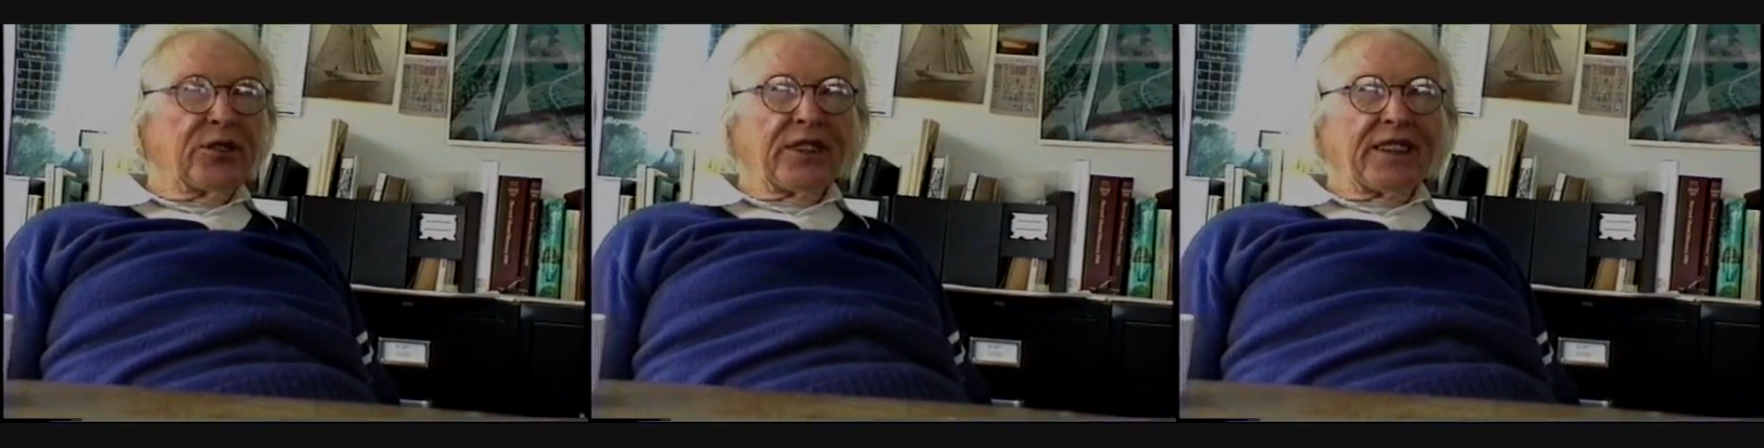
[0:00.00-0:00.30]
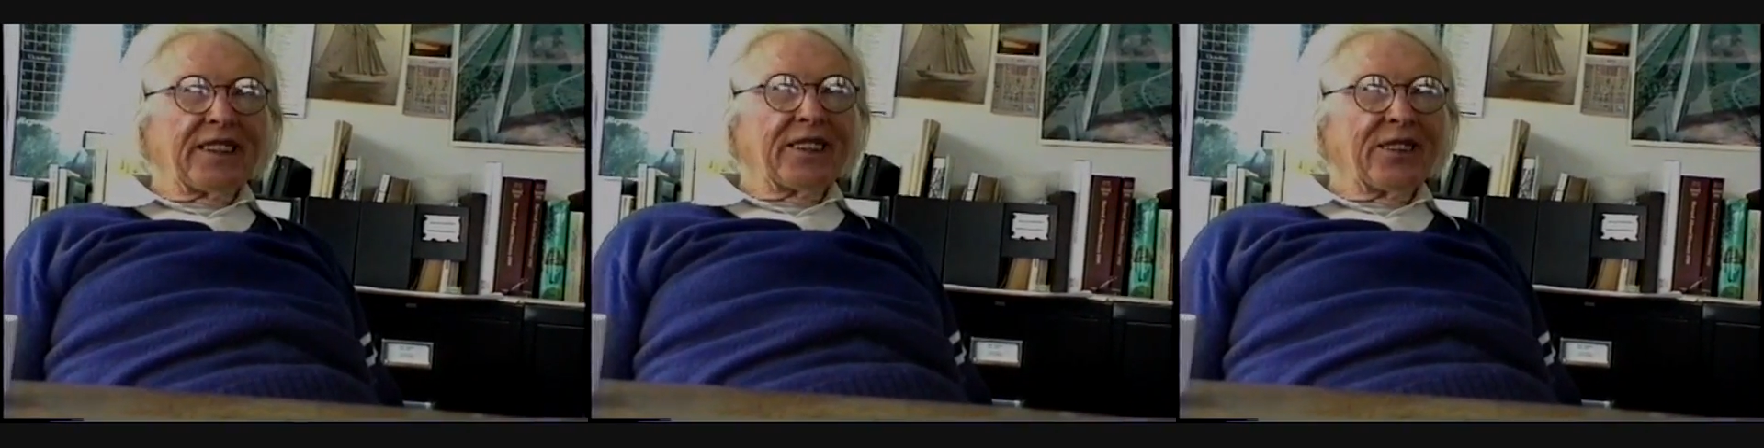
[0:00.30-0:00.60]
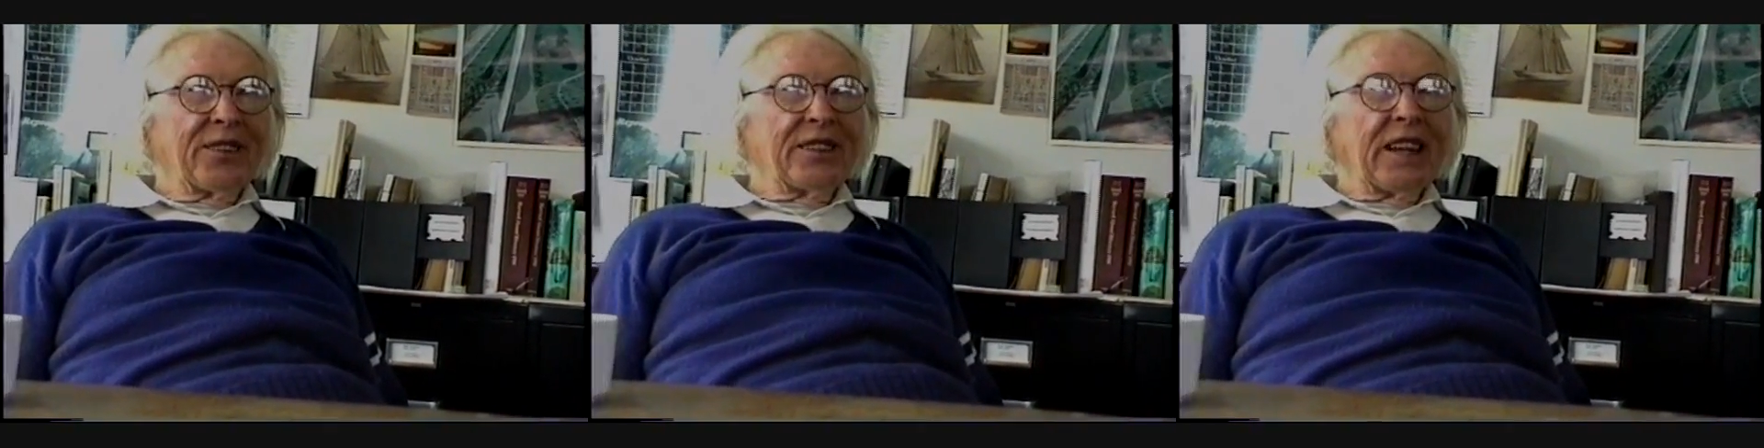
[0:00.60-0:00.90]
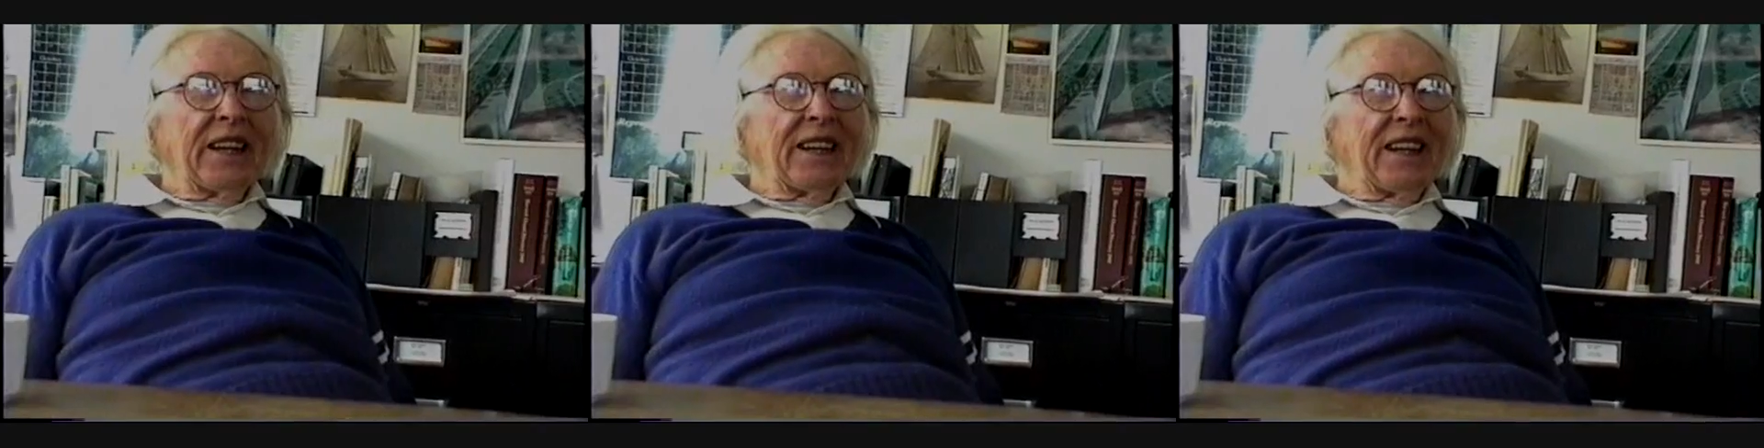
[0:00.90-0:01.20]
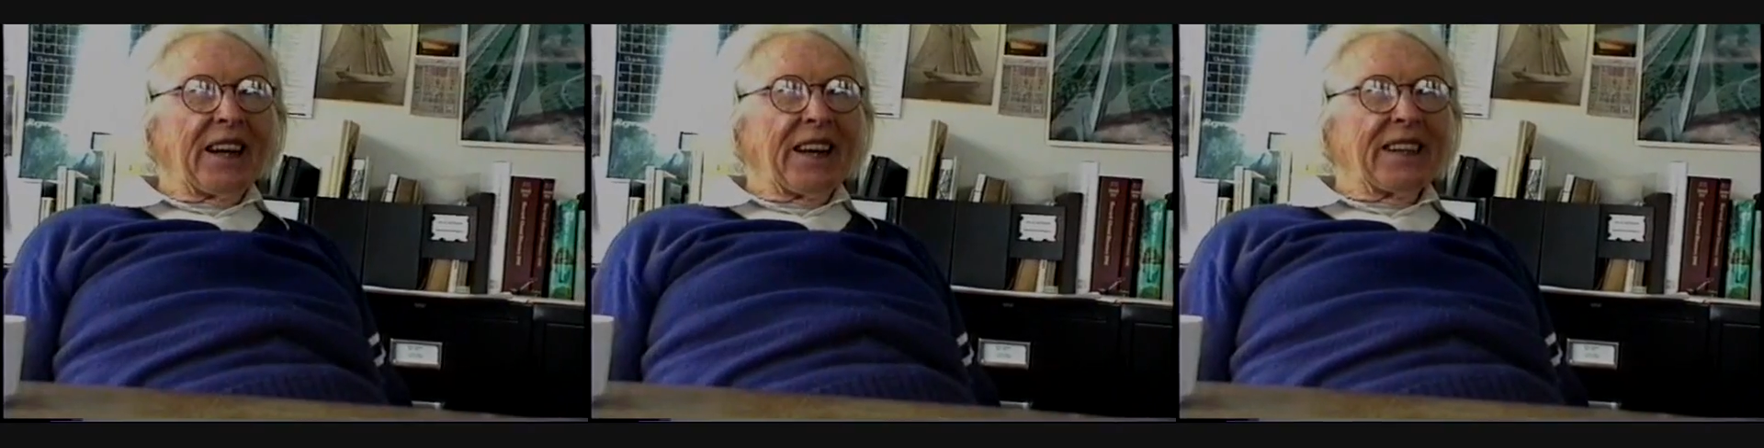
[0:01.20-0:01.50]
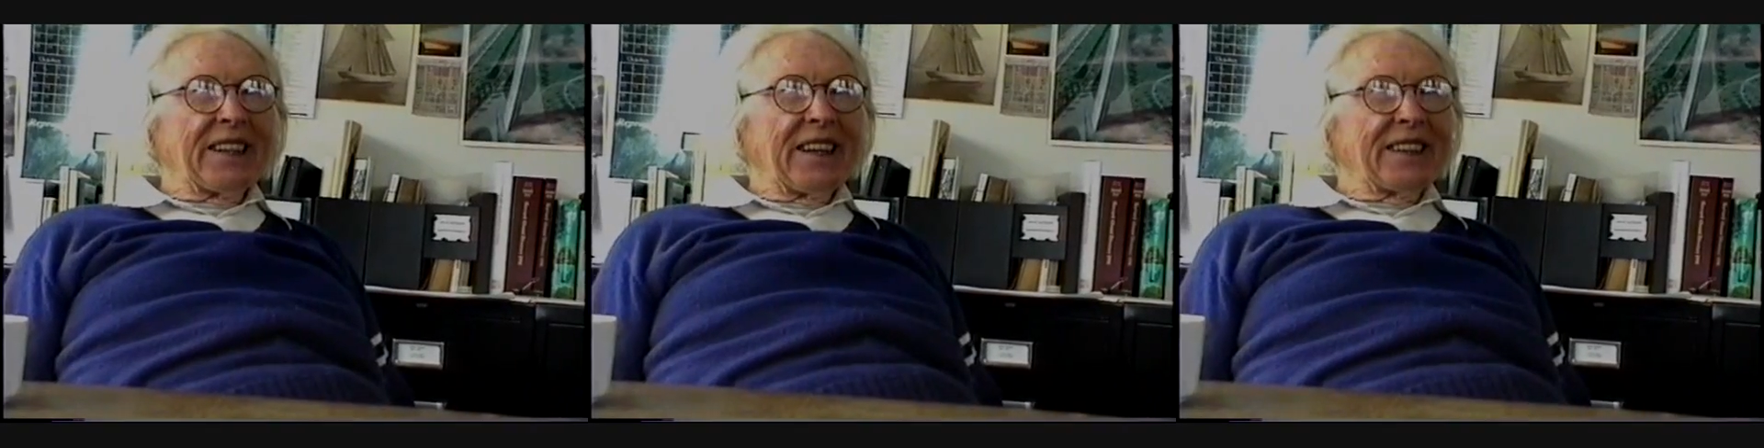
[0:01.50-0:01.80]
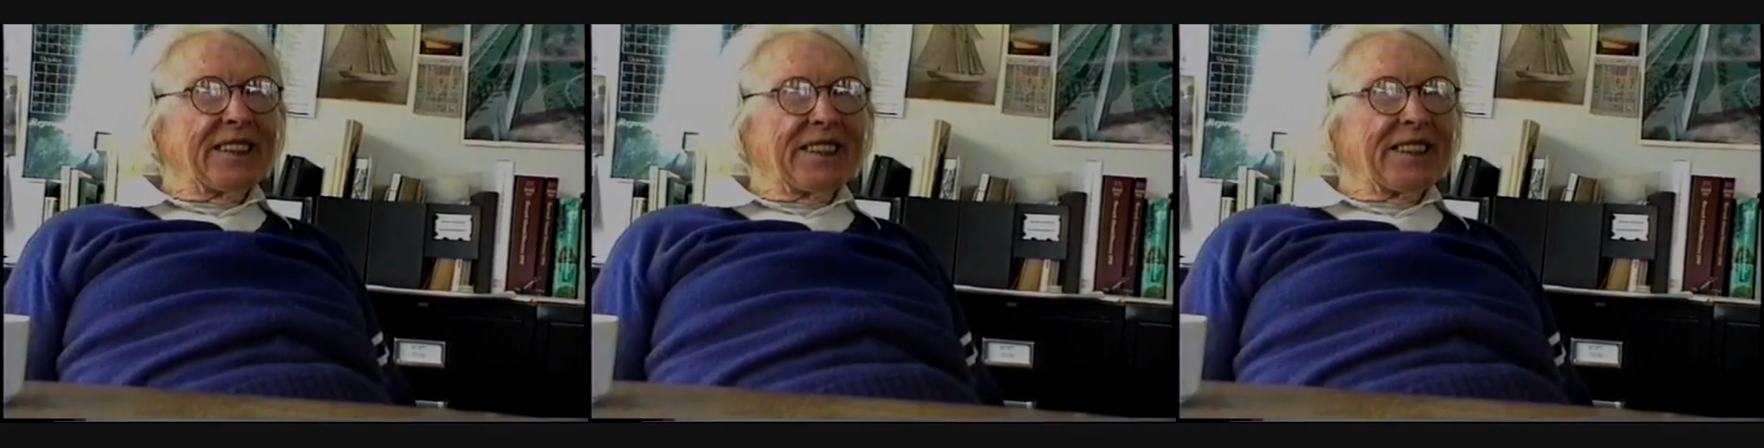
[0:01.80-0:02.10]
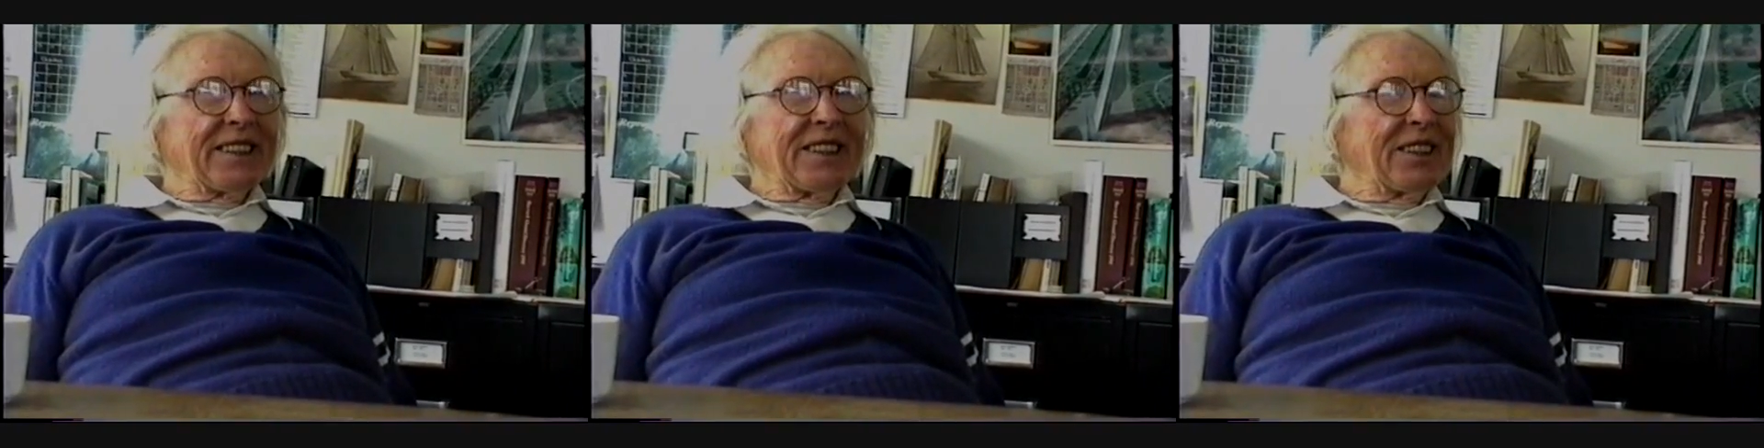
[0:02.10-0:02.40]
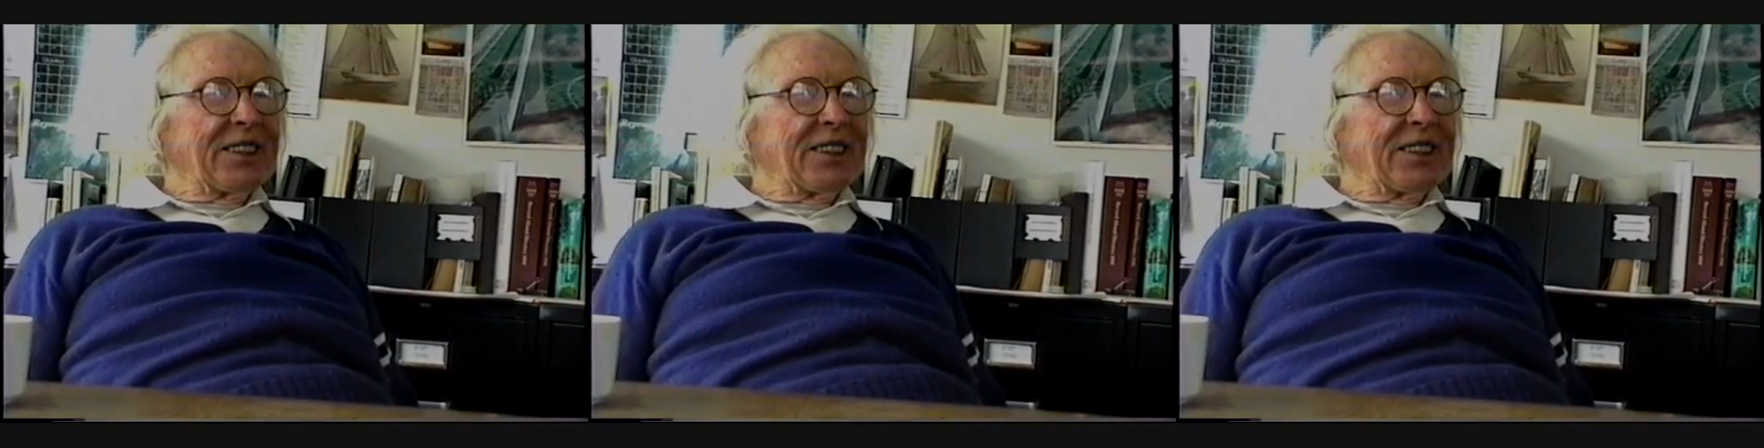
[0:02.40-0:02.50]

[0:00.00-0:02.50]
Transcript: a drink, you know, I like that thing.